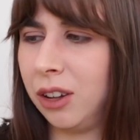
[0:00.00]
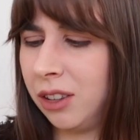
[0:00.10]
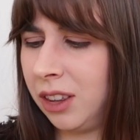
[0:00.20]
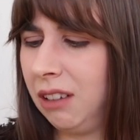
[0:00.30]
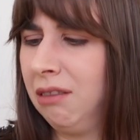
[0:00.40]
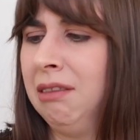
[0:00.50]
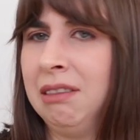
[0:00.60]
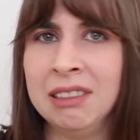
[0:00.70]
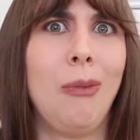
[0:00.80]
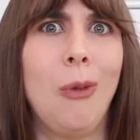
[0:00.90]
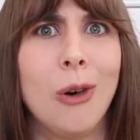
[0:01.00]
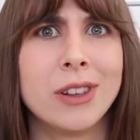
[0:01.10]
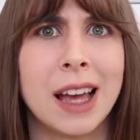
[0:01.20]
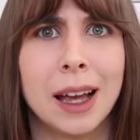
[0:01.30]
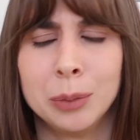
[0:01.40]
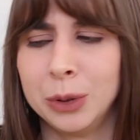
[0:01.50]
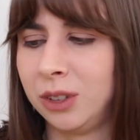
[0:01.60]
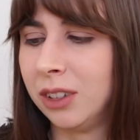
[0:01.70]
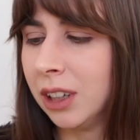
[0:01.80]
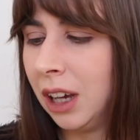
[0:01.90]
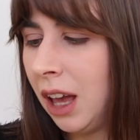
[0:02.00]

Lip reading: you think, oh, what's happened?